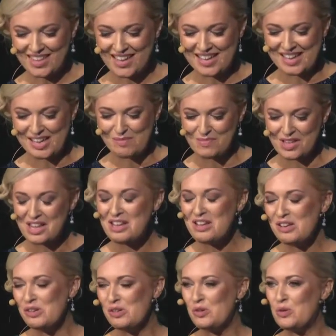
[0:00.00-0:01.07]
Being
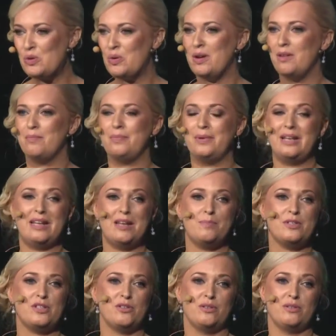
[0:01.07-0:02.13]

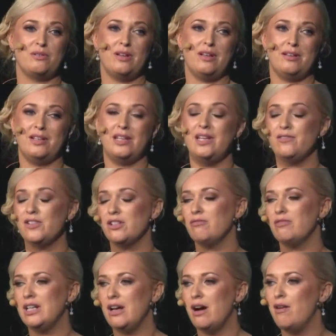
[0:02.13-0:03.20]
able to, Niamh didn't
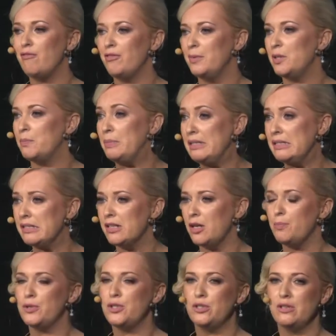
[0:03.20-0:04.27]
really offer me the business
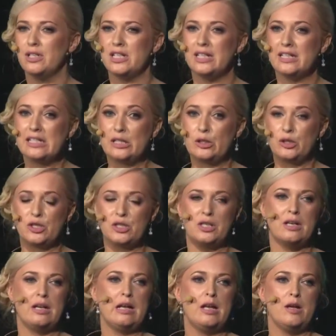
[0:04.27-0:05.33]
opportunity as such,
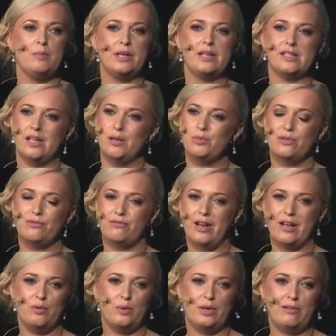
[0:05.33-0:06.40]
because I would have
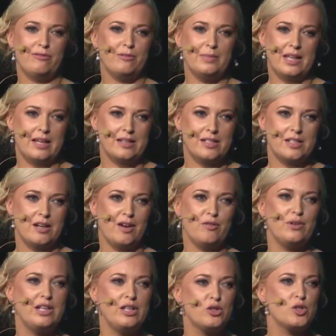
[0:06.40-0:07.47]
ran away from that. I
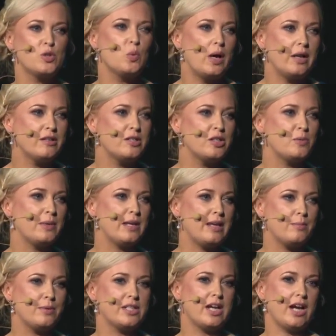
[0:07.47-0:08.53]
really just wanted to be
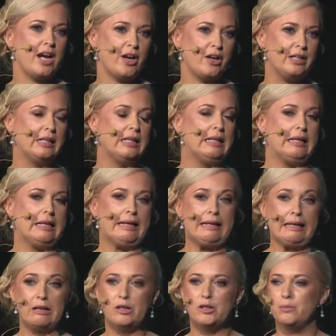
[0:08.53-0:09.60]
able to earn an
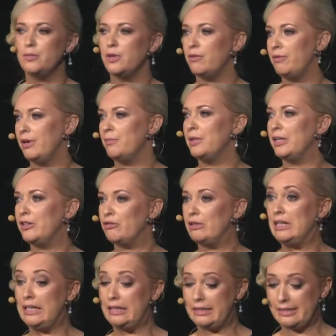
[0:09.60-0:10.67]
income around my
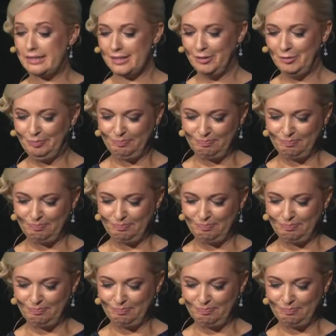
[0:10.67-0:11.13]
3 kids.